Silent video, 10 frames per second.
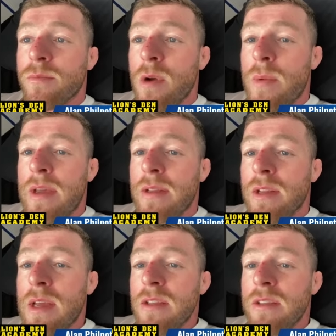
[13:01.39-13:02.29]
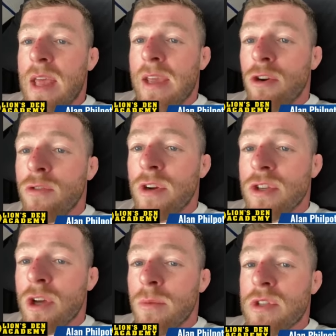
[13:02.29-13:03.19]
probably taking over at
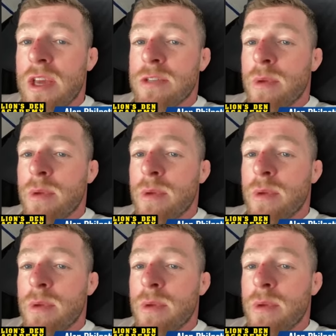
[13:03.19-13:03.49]
some stage,